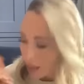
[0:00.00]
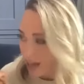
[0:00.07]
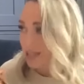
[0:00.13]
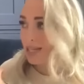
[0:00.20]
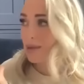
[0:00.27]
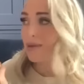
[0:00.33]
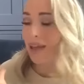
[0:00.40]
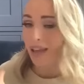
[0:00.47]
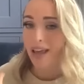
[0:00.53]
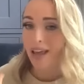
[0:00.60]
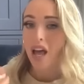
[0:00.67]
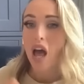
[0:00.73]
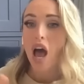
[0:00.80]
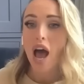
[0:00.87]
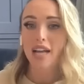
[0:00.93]
That's a big head.
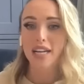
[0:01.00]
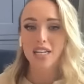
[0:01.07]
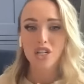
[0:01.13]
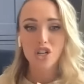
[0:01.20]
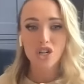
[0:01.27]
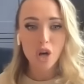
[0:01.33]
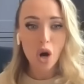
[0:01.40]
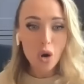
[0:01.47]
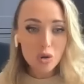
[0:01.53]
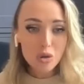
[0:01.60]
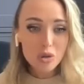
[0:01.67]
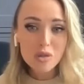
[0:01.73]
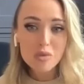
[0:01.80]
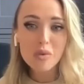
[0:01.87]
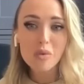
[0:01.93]
And his
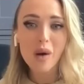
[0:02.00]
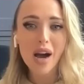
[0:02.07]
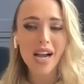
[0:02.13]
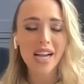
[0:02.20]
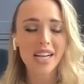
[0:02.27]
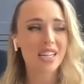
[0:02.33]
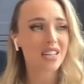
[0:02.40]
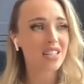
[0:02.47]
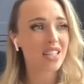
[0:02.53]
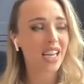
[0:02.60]
shoulders were wide. And I was